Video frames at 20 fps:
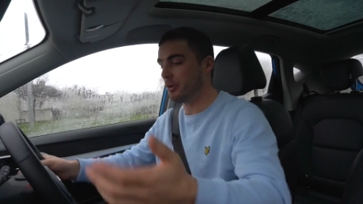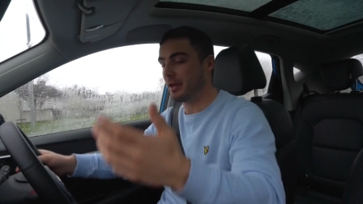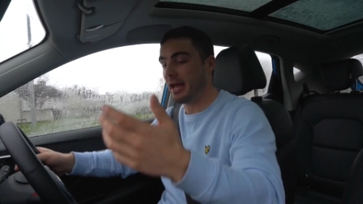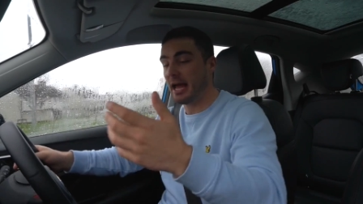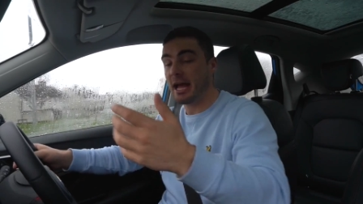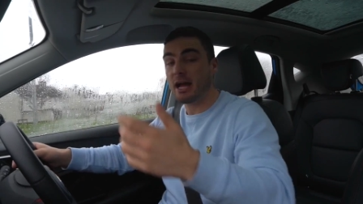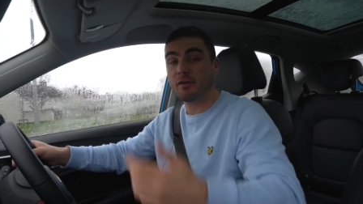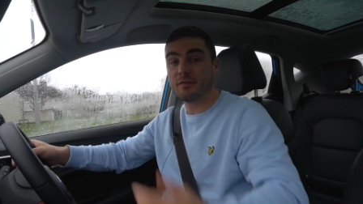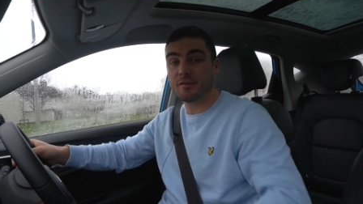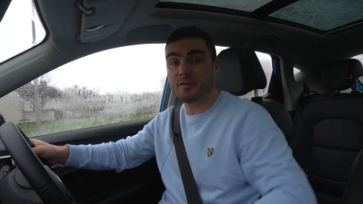
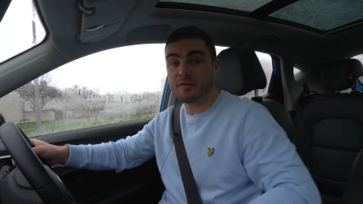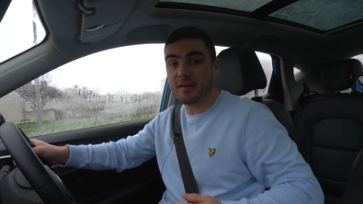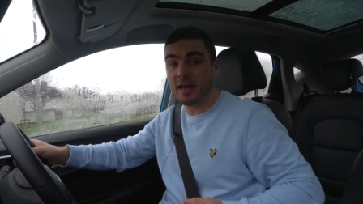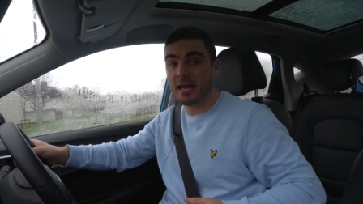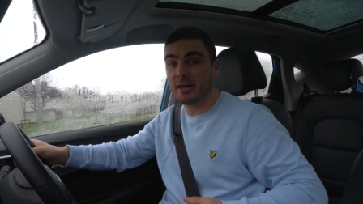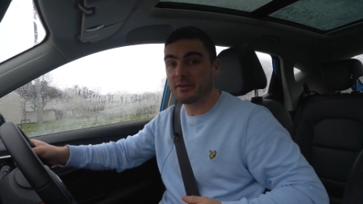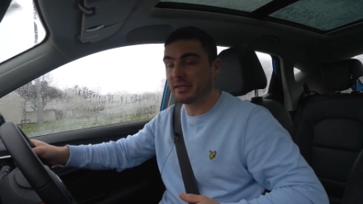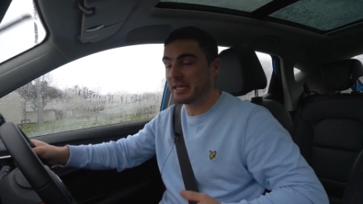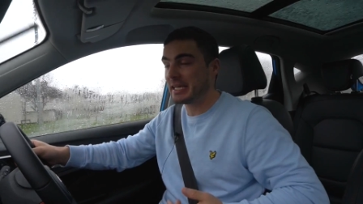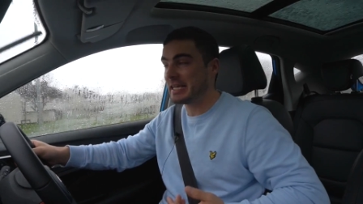how have I
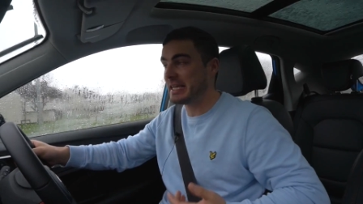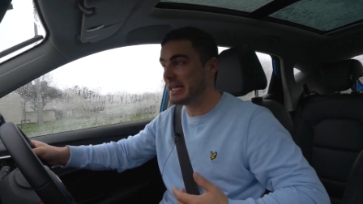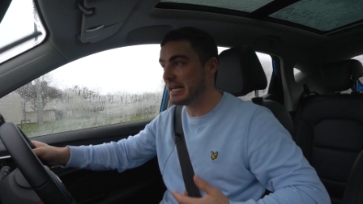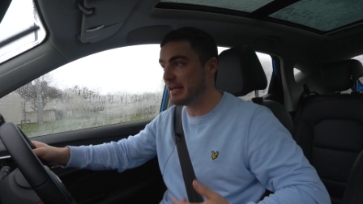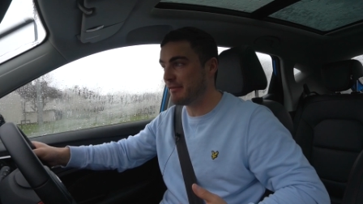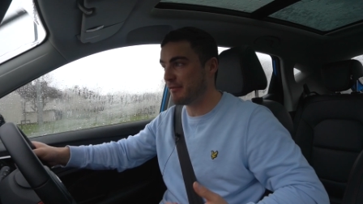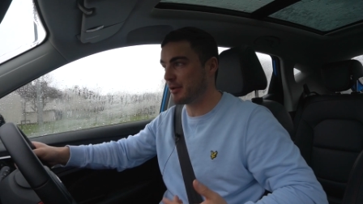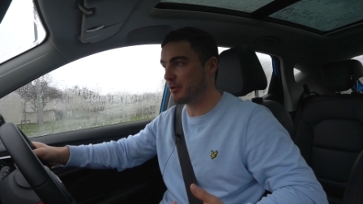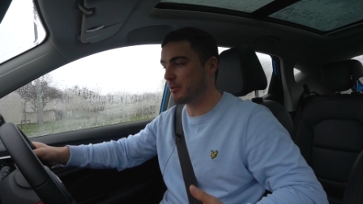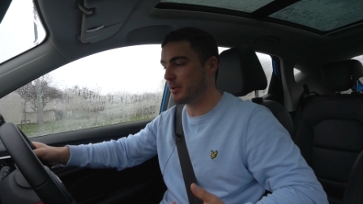found it
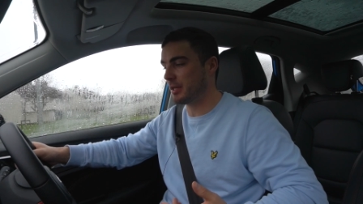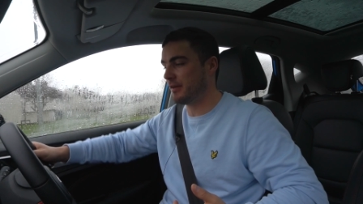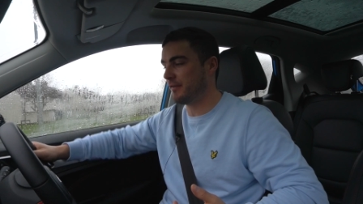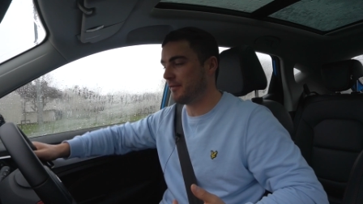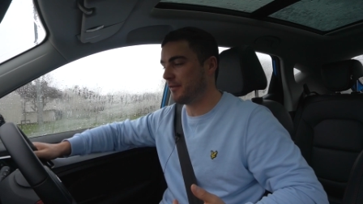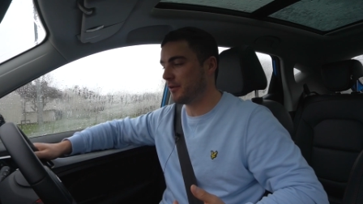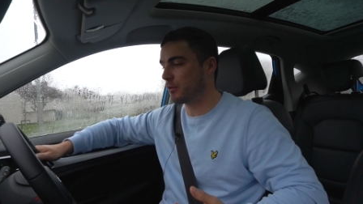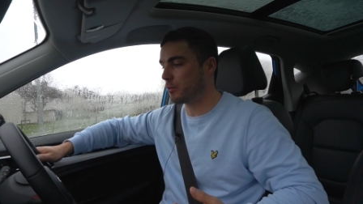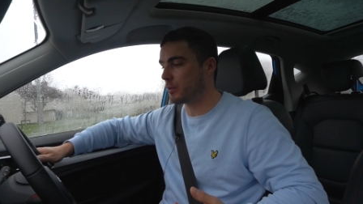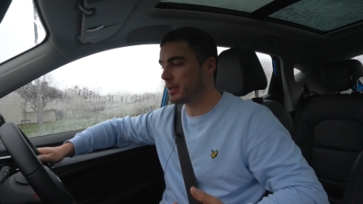living with it
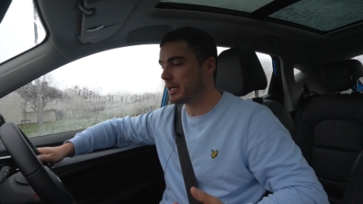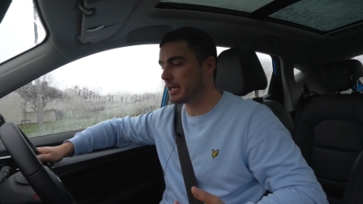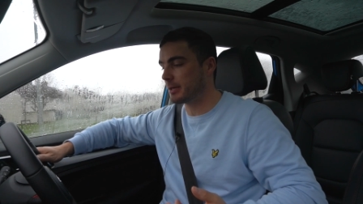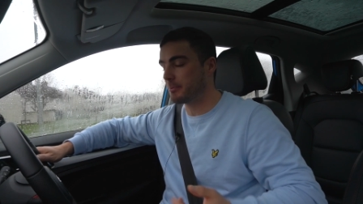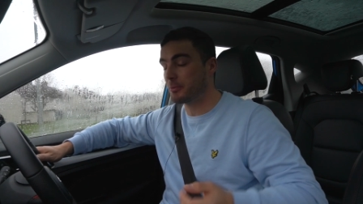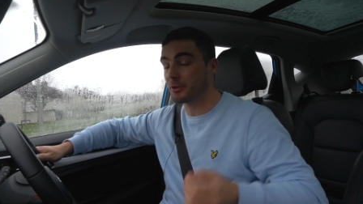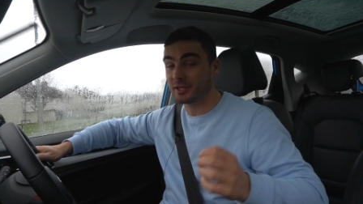for a week,